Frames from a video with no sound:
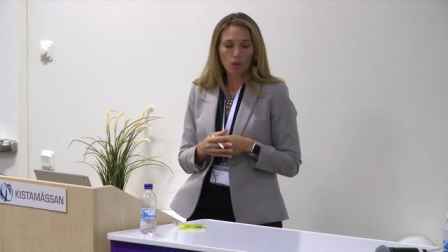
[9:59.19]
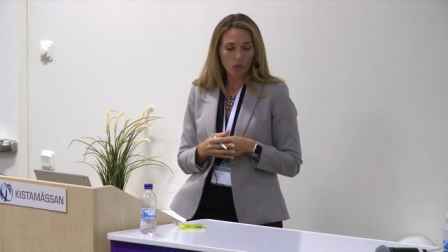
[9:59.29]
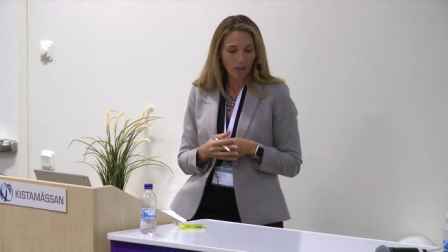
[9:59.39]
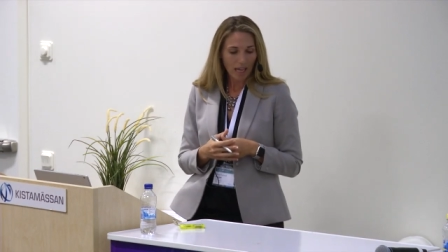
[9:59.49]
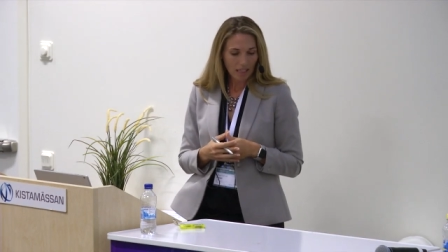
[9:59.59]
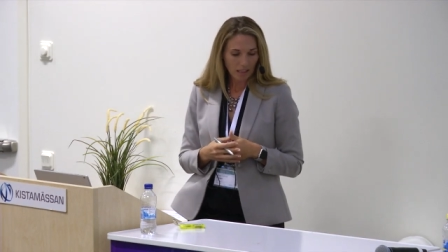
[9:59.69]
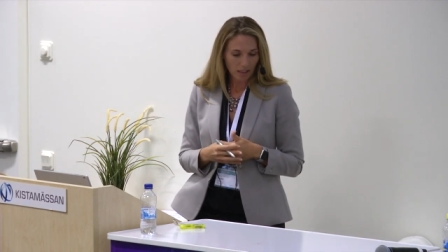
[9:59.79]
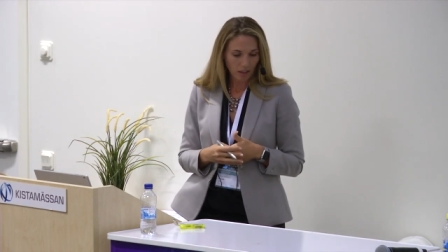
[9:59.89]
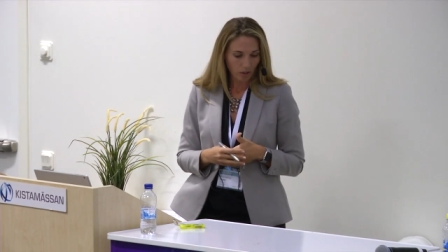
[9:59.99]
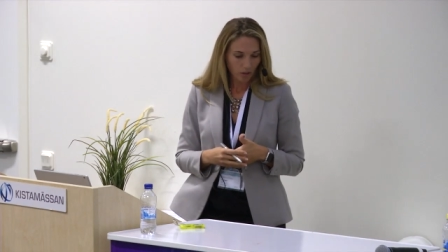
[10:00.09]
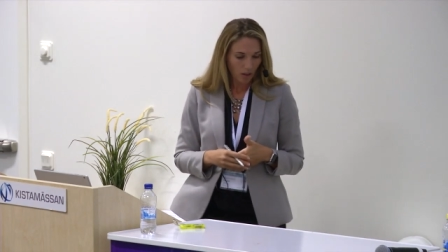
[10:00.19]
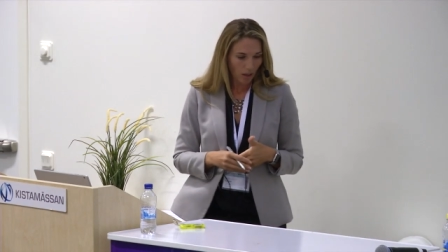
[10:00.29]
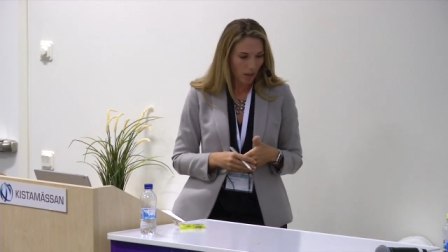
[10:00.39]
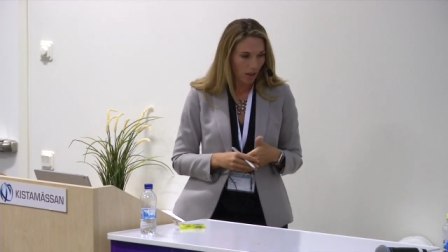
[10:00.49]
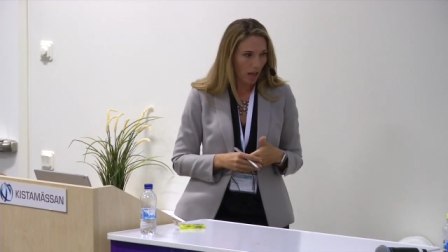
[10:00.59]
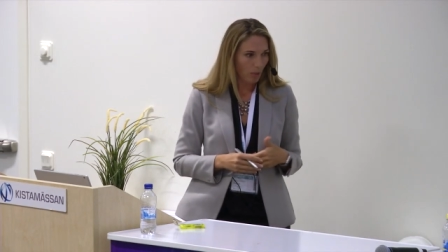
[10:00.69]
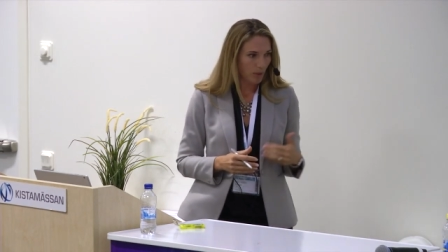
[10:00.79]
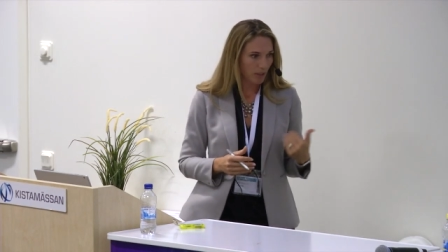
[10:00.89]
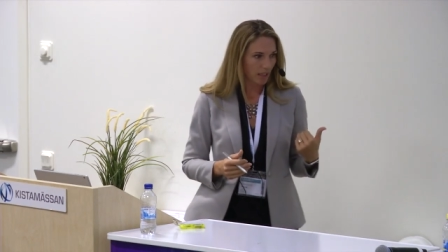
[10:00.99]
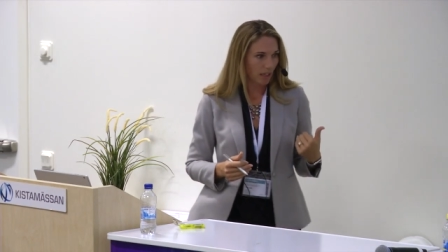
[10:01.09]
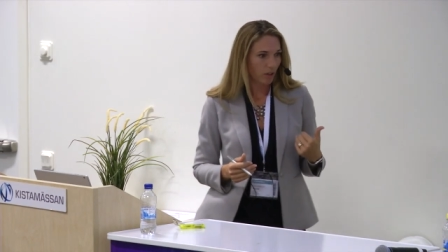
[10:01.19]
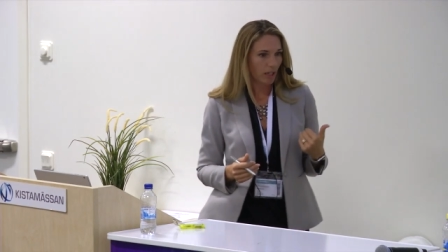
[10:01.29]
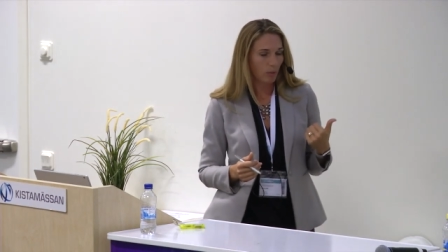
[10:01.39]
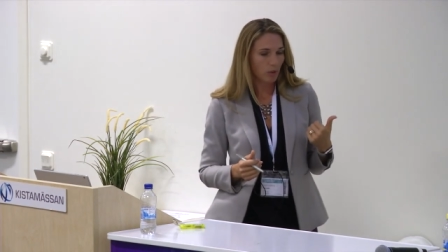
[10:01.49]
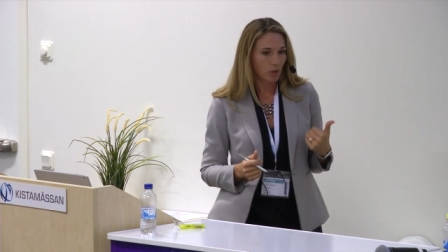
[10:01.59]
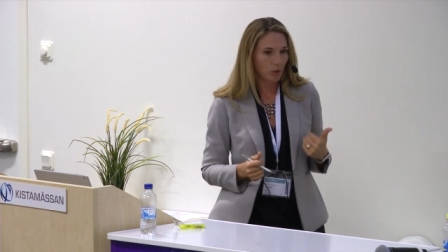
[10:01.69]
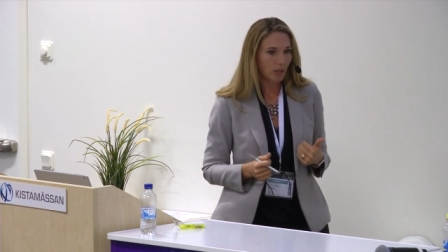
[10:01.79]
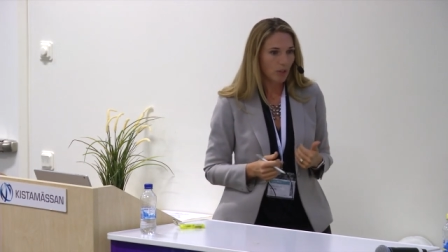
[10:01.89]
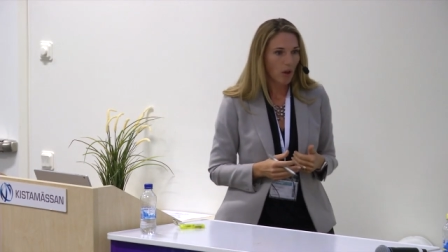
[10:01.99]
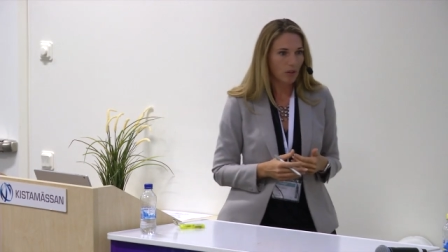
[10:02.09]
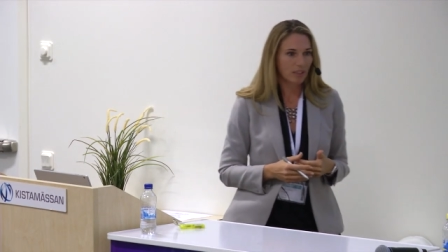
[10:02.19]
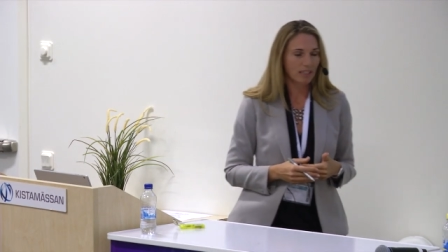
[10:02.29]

So last year, uh, I was here and I was joined on